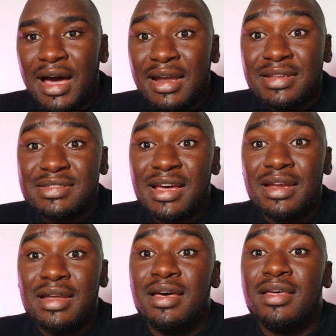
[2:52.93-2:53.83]

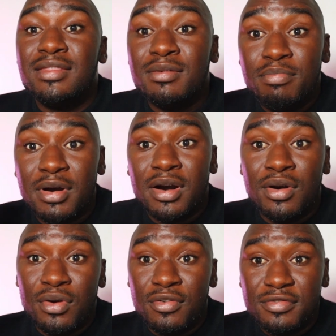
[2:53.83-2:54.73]
understand the
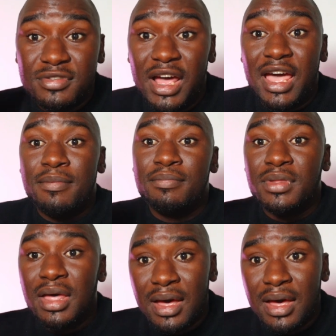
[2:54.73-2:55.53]
power of time